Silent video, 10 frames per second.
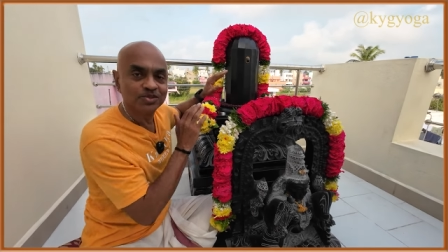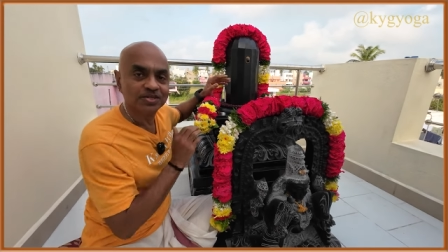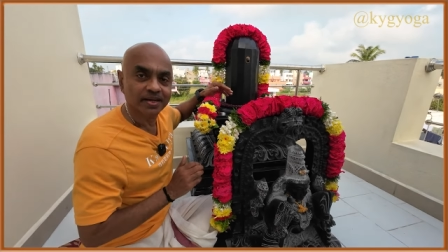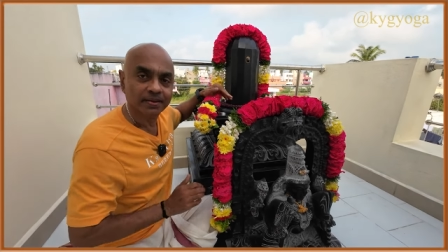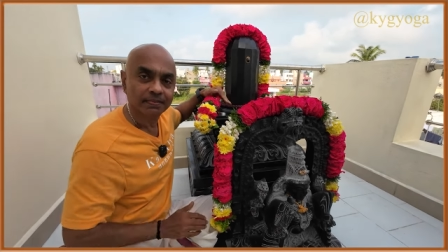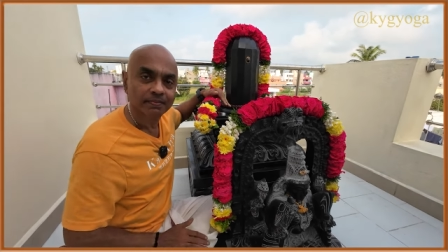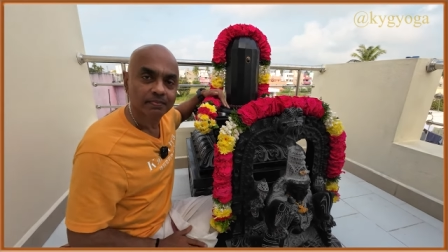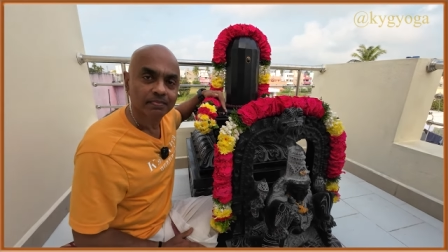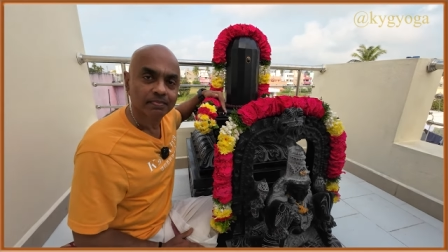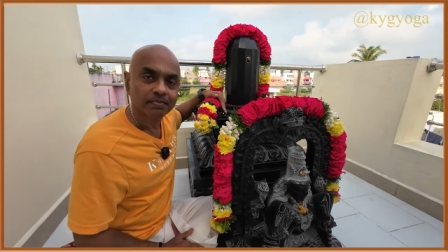stay.
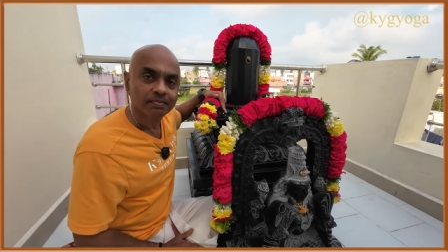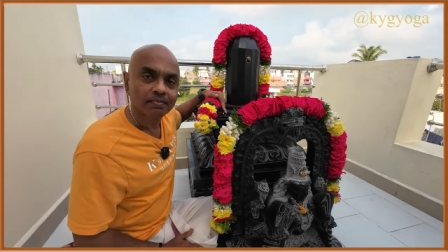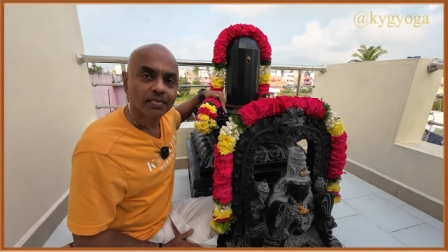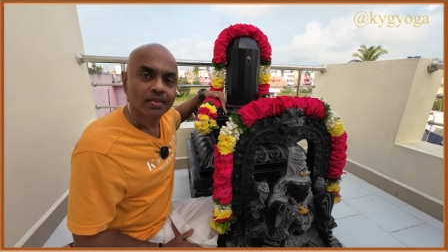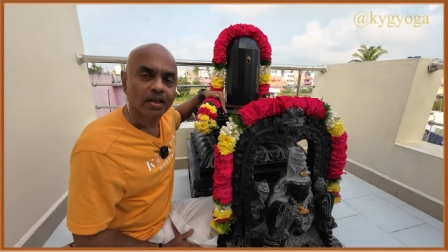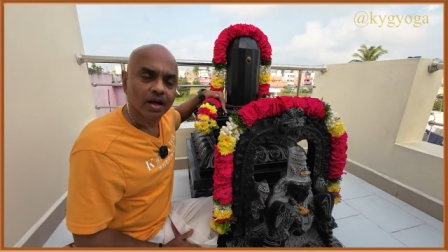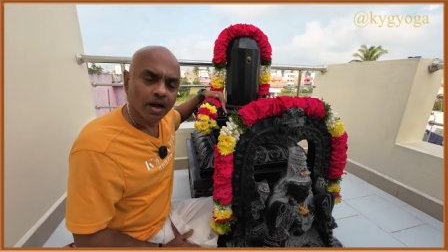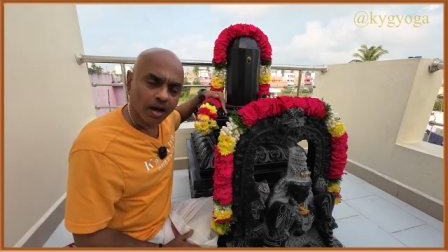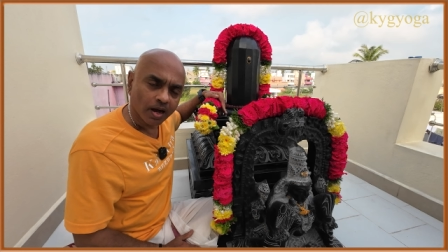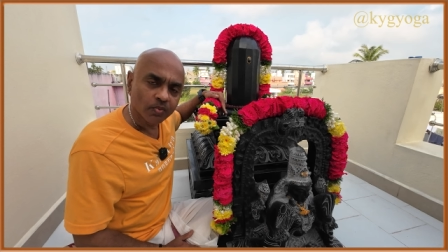
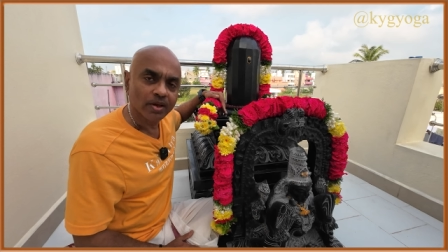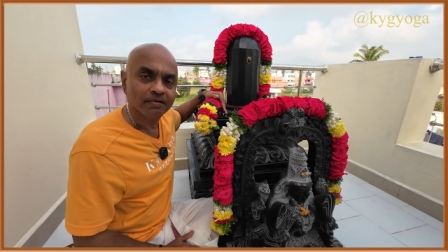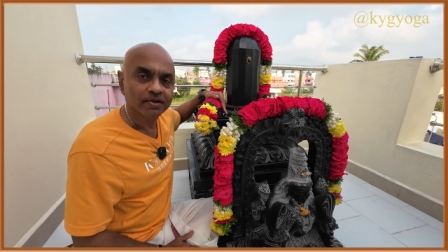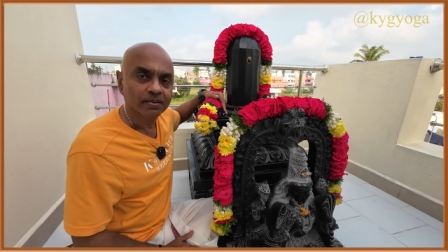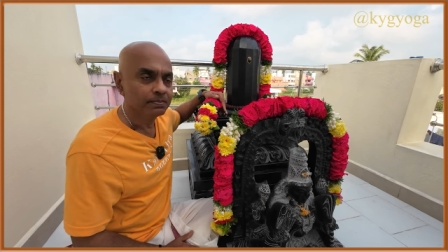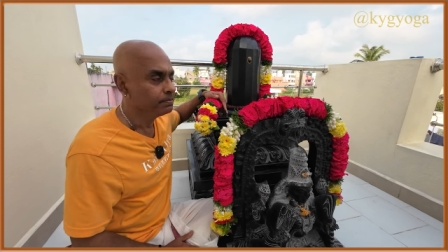However,